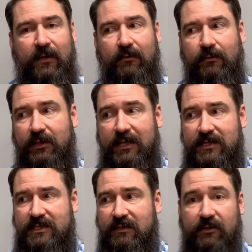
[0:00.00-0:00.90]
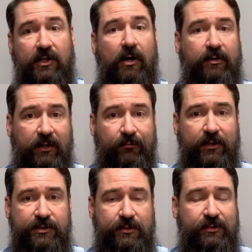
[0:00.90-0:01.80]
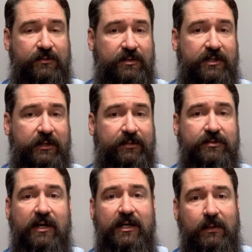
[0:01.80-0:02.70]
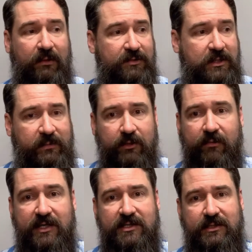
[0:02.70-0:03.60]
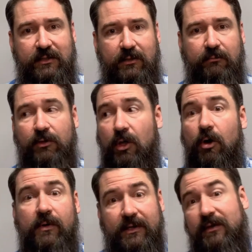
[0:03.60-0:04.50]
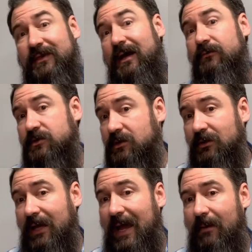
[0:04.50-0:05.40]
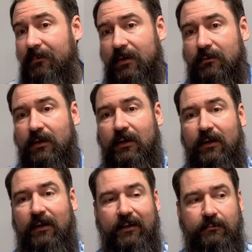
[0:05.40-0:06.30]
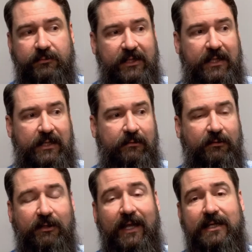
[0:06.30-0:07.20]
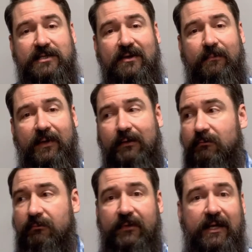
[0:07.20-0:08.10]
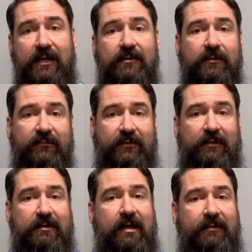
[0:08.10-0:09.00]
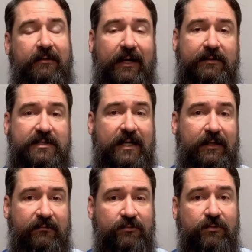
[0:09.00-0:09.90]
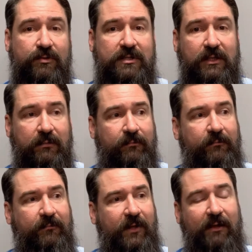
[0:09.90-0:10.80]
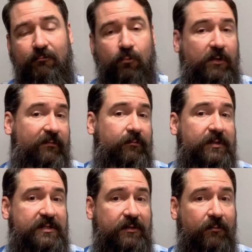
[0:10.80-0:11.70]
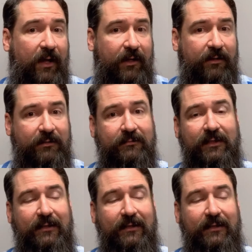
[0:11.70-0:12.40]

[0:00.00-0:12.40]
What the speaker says: Did he see the garden where Judas was going to betray him? He was going to be arrested, knowing that that was going to happen. Did he glance up at the hill of Golgotha outside of Jerusalem every once in a while and,